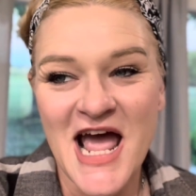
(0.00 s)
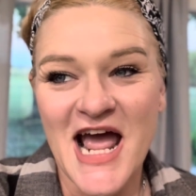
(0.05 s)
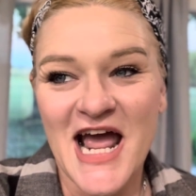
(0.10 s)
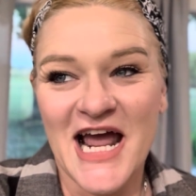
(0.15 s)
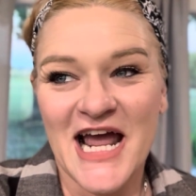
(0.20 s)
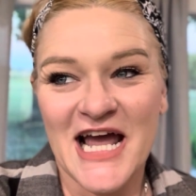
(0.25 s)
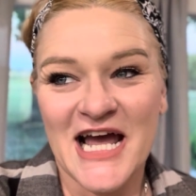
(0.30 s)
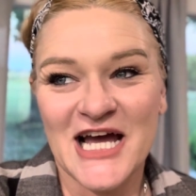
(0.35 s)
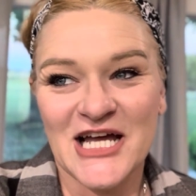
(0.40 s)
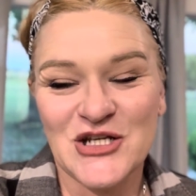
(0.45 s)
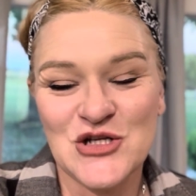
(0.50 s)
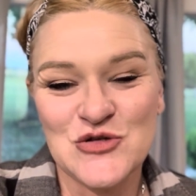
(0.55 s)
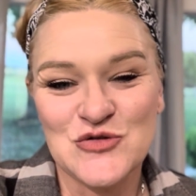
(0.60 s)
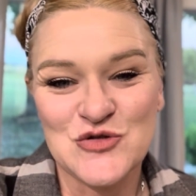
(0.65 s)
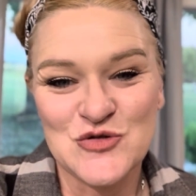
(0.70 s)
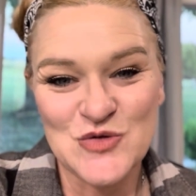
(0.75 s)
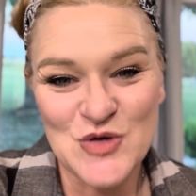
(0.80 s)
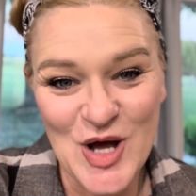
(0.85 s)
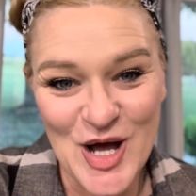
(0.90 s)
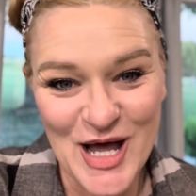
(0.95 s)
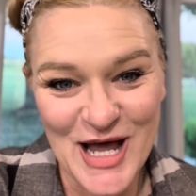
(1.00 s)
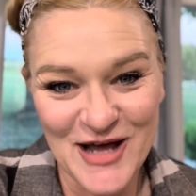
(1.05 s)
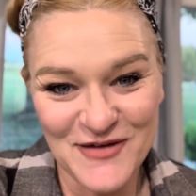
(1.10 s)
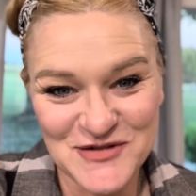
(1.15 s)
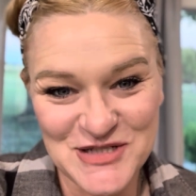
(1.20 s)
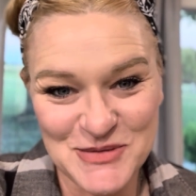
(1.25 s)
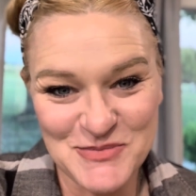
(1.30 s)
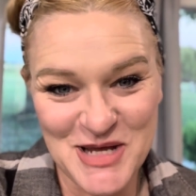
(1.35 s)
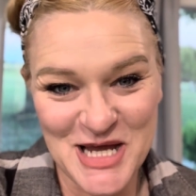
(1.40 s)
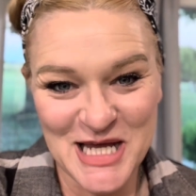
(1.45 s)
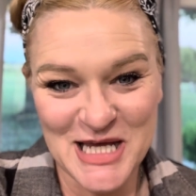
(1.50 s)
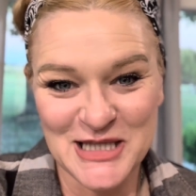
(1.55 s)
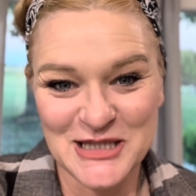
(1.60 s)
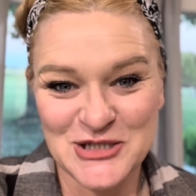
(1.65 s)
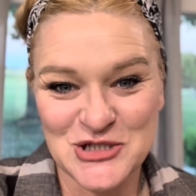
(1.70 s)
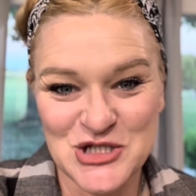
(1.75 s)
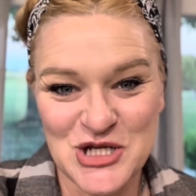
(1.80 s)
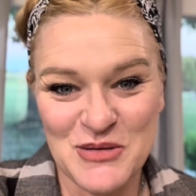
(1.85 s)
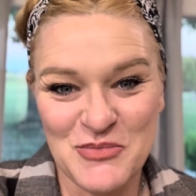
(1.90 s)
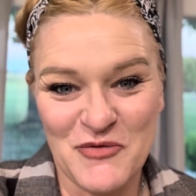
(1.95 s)
And you do not have to make it in the
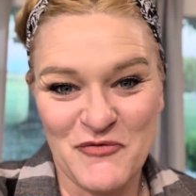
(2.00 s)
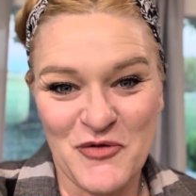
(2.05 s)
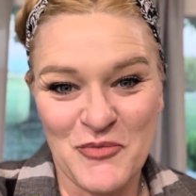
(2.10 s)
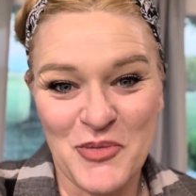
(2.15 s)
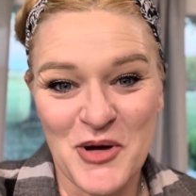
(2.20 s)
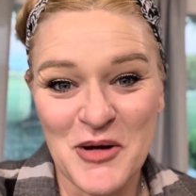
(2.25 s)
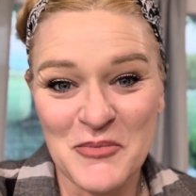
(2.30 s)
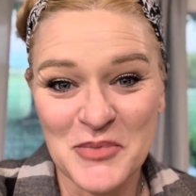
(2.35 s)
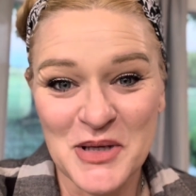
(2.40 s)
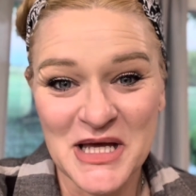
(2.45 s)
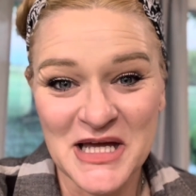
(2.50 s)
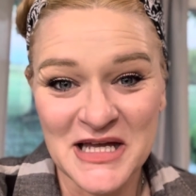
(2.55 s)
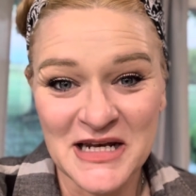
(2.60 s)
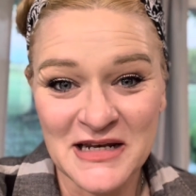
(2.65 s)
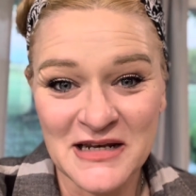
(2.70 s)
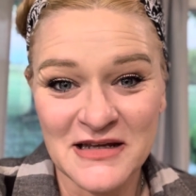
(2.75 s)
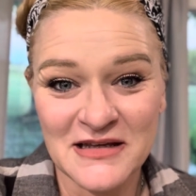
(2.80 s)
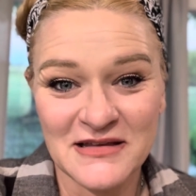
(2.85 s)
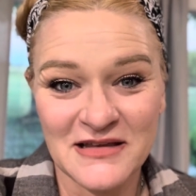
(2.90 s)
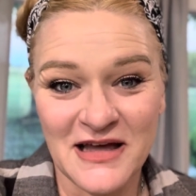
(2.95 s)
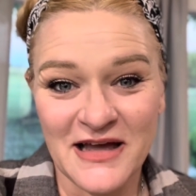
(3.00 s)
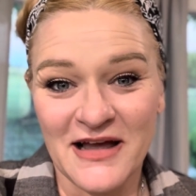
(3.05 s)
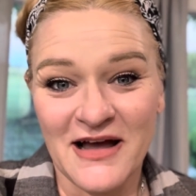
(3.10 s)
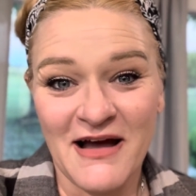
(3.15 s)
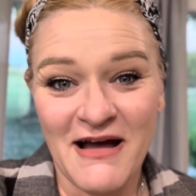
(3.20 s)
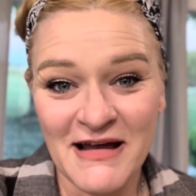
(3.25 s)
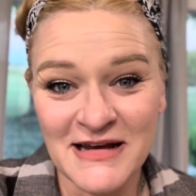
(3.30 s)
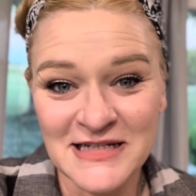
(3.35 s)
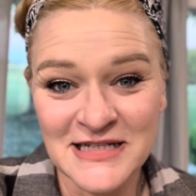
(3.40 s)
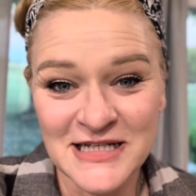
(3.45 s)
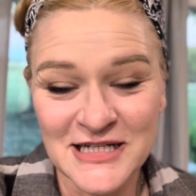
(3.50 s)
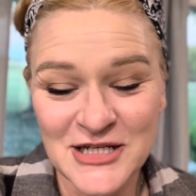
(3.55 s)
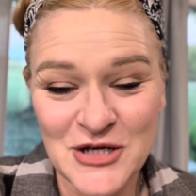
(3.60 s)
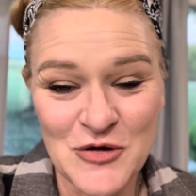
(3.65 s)
shape of a pumpkin like I did.